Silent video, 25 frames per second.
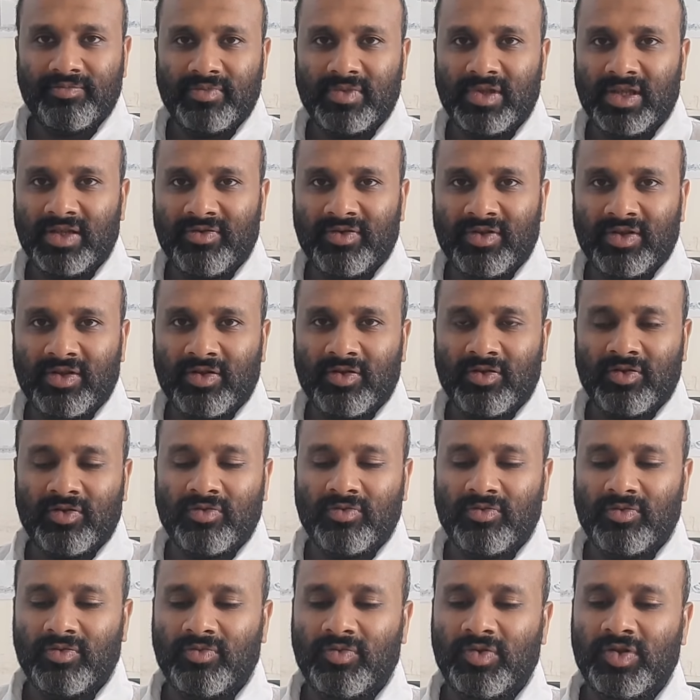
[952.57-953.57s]
Even
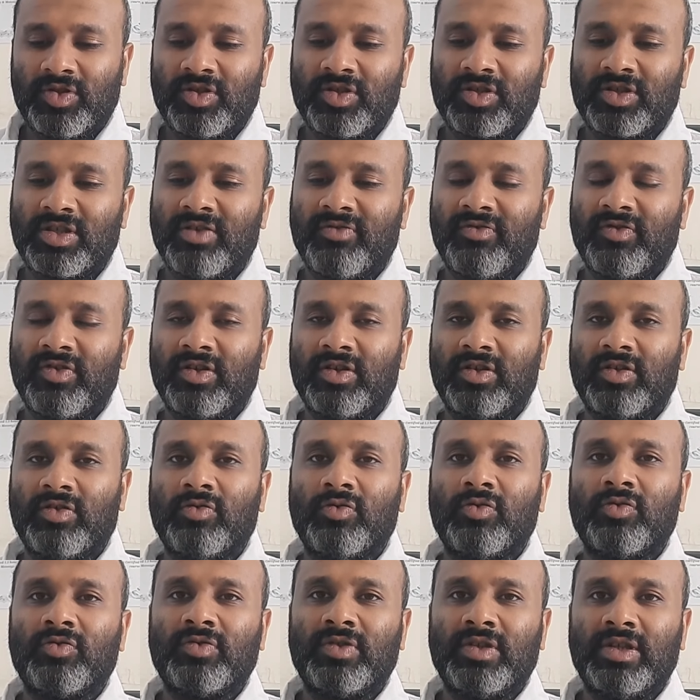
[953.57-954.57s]
though we're just giving
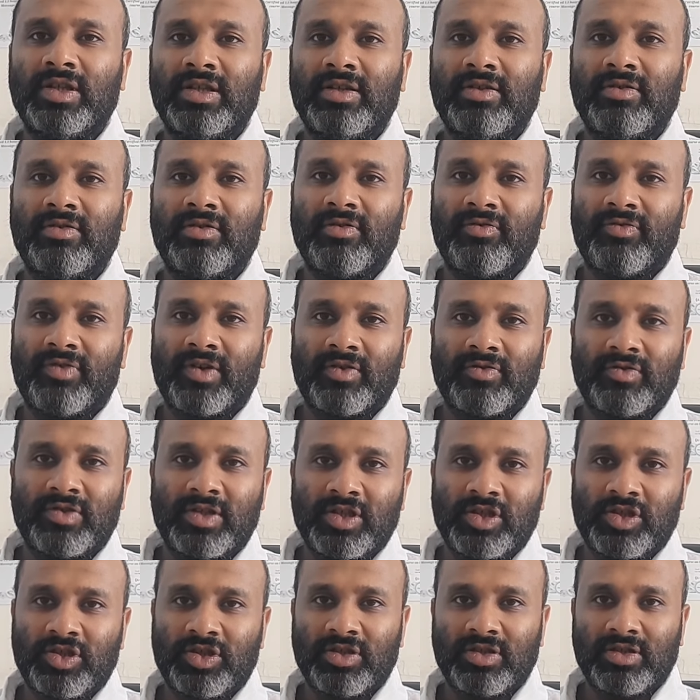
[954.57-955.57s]
you all the
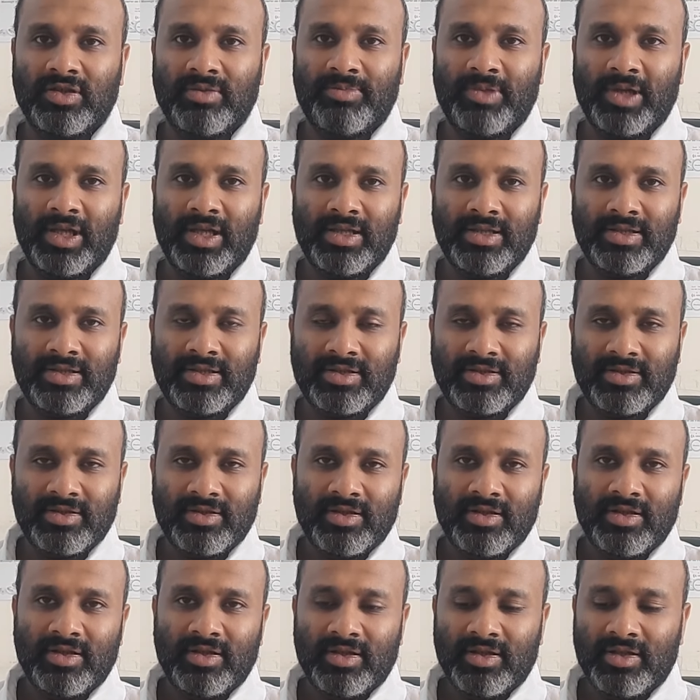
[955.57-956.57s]
foundation, the pillars,
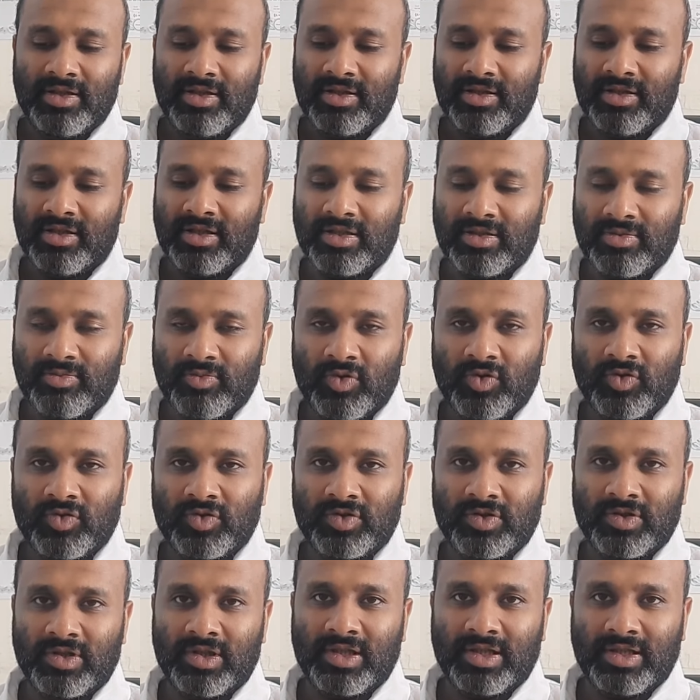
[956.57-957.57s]
there's more
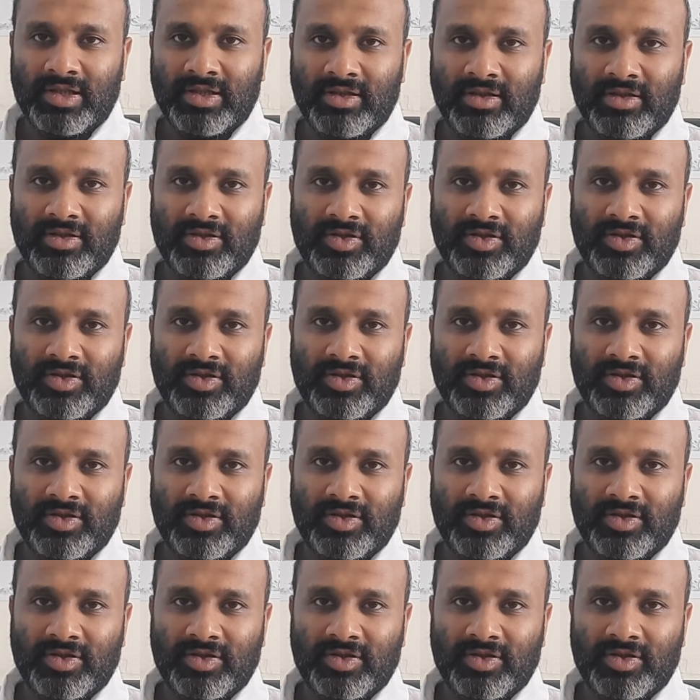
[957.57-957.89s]
to learn.